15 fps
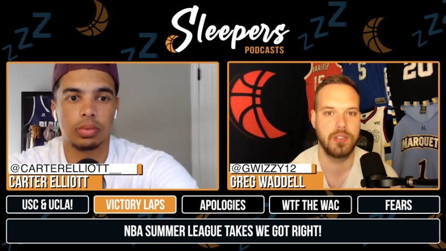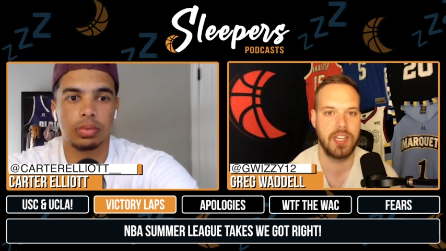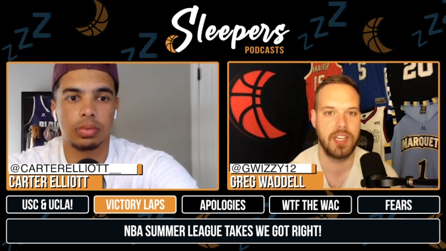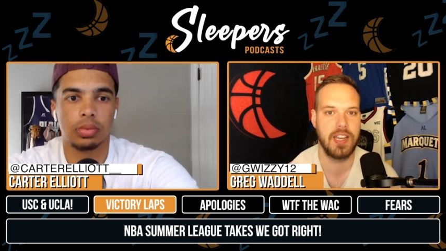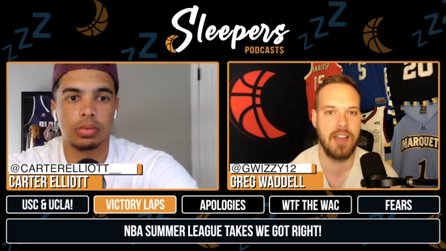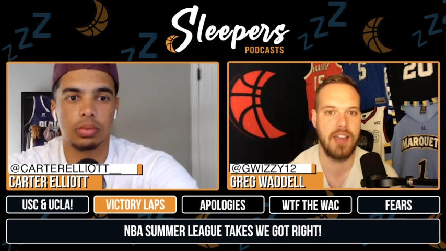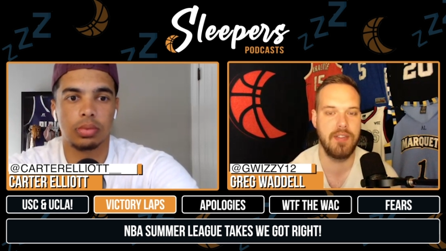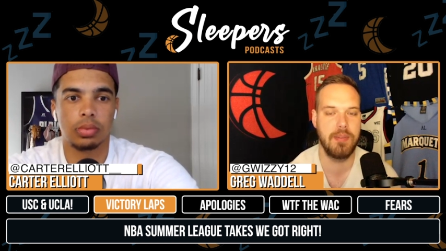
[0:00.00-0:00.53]

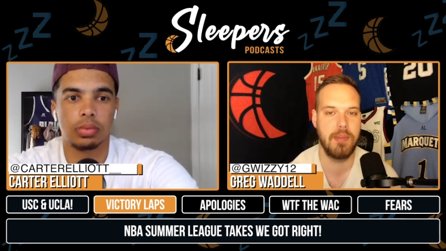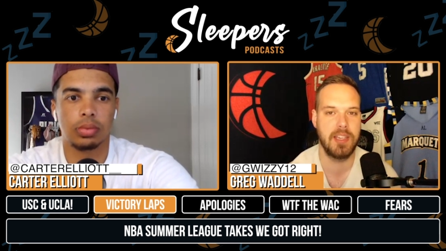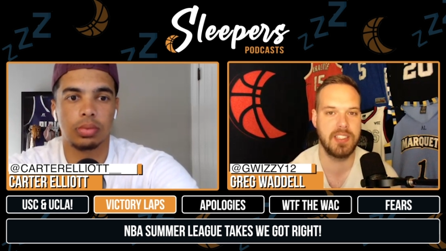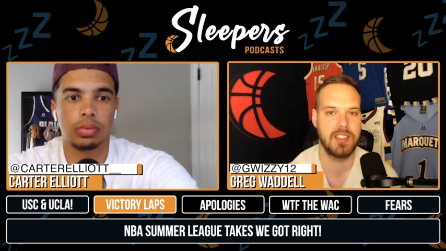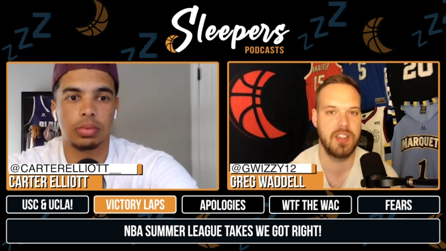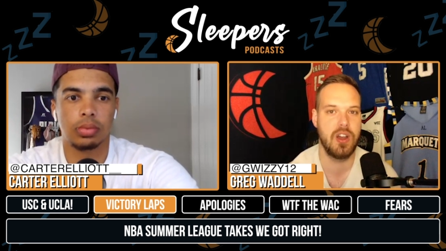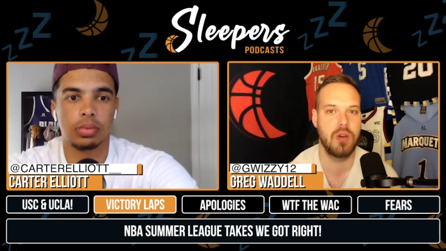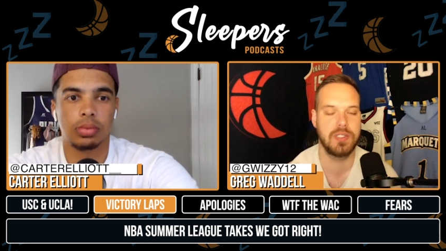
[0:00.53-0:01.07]
Speaker 1: Jaden Ivey makes
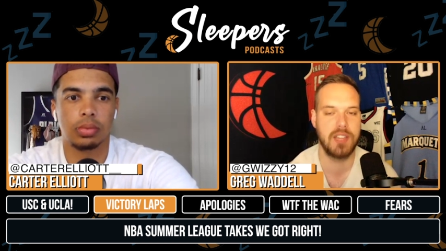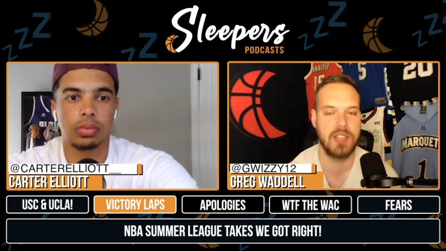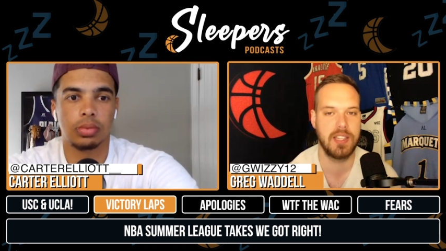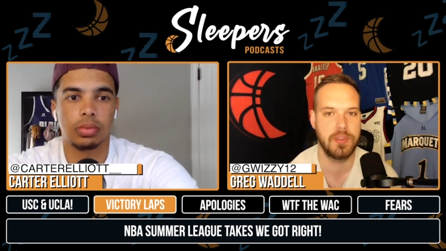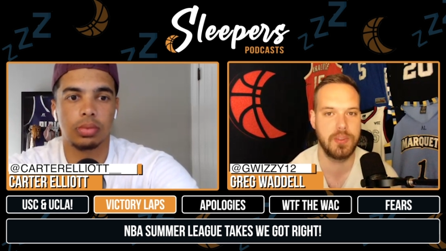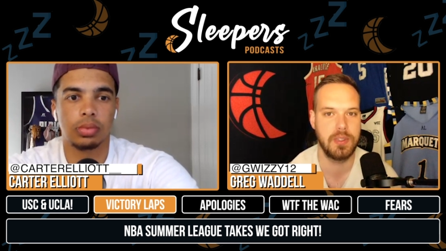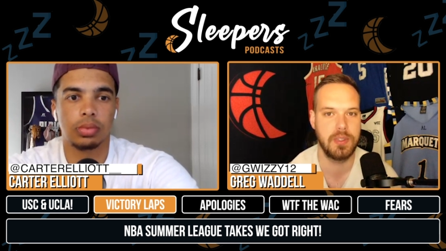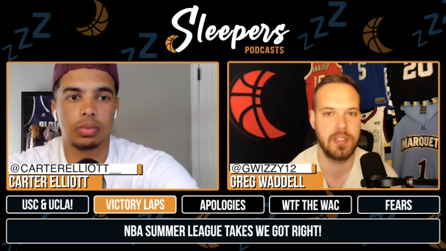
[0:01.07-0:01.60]
no
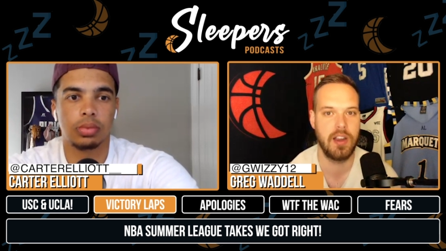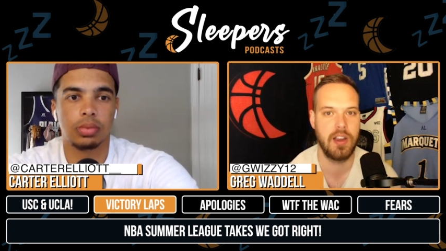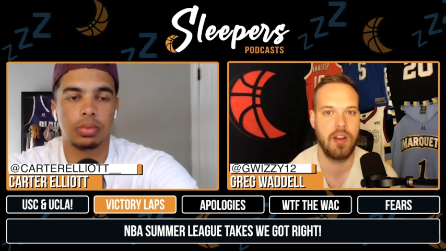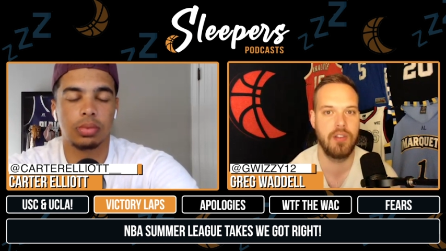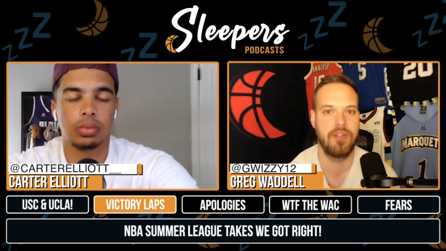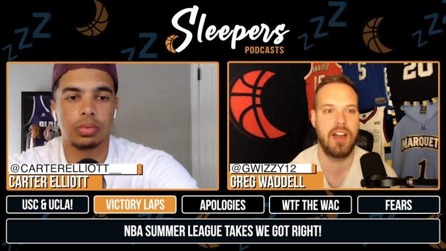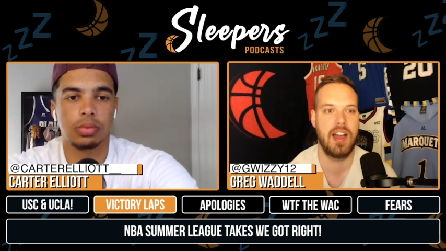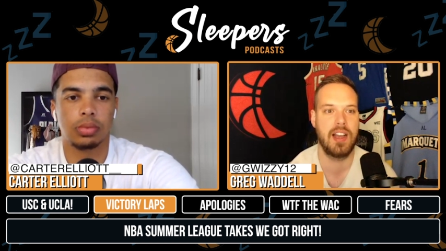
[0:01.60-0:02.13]
sense with
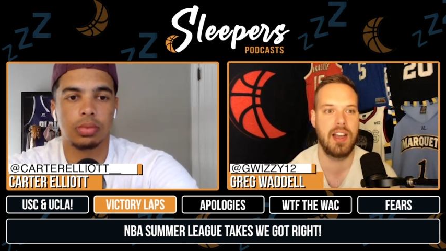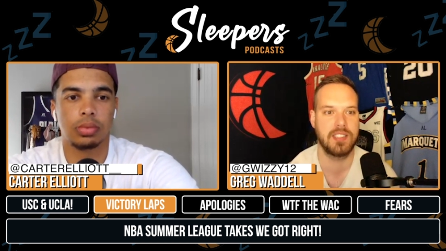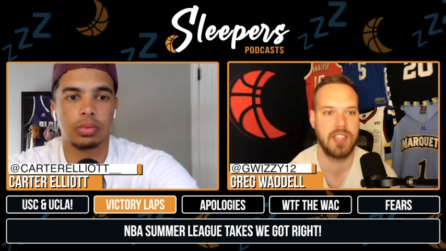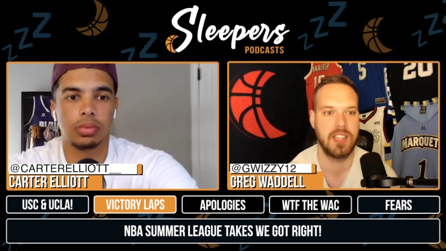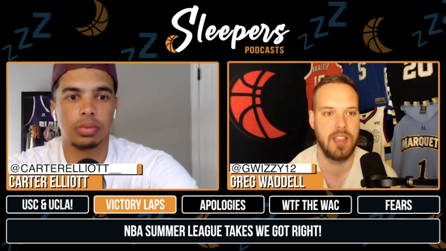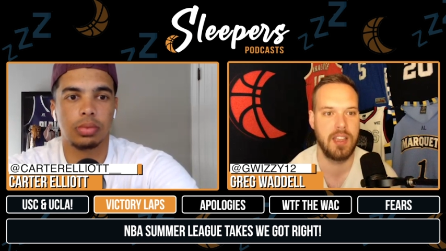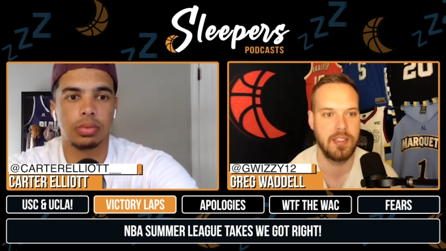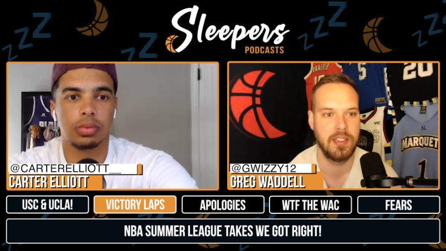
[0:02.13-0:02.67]
De'Aaron Fox
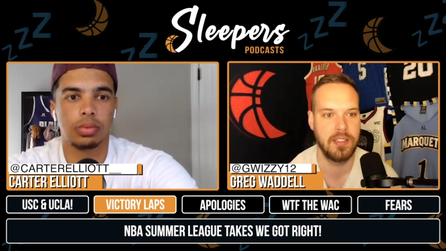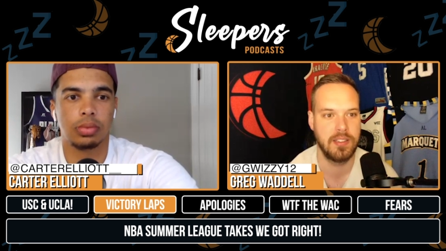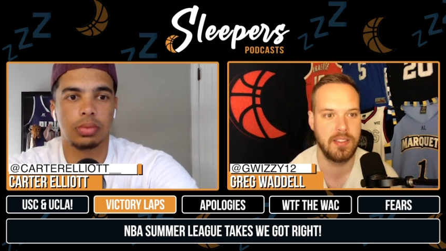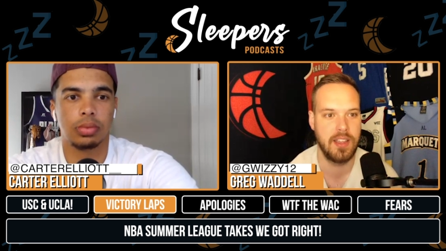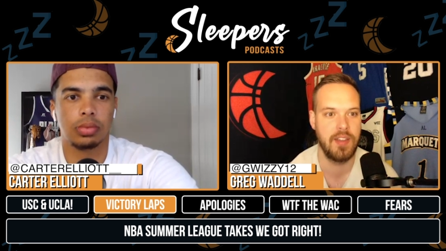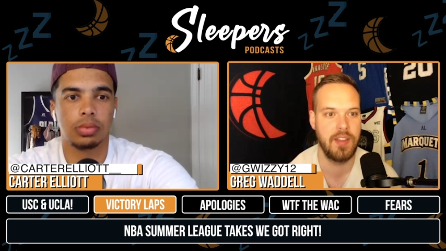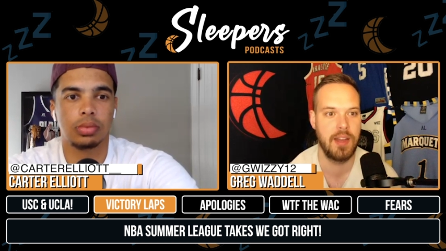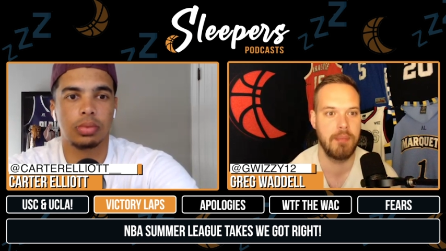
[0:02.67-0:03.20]
and
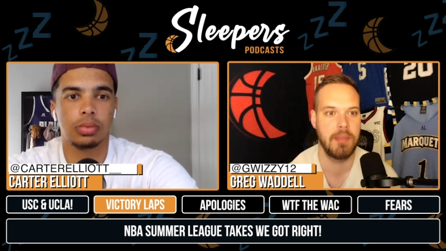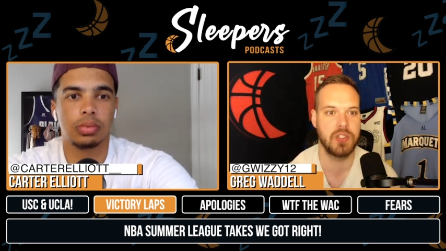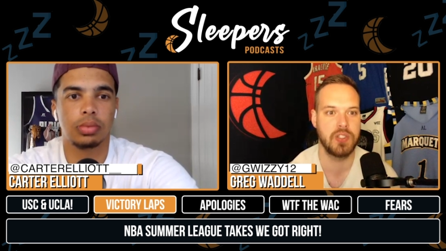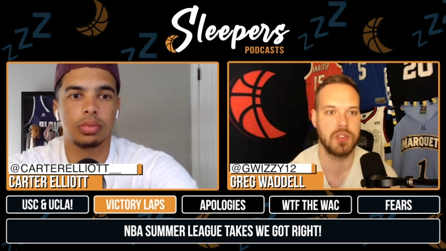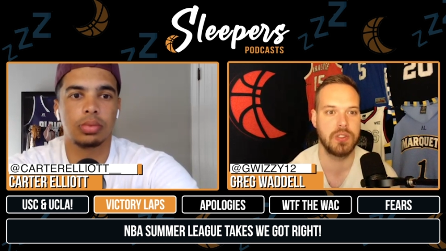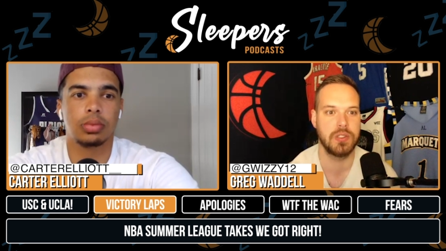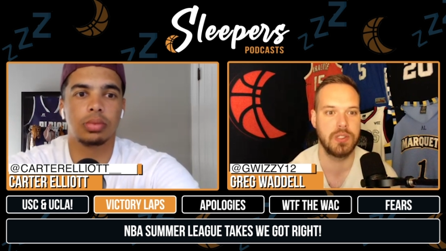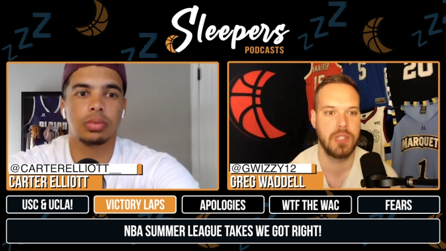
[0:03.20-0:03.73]
Davion
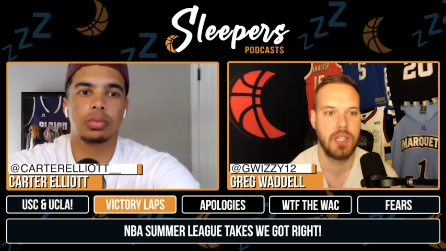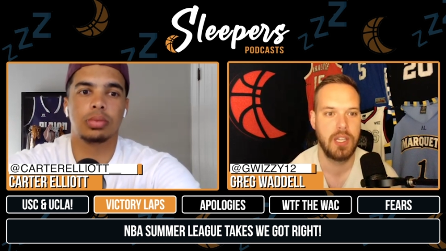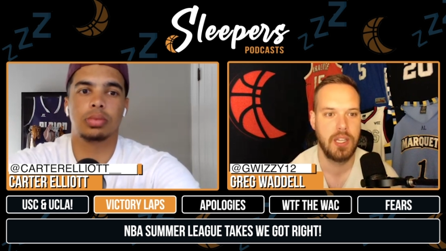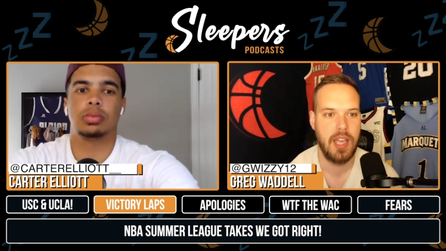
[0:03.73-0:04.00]
Mitchell.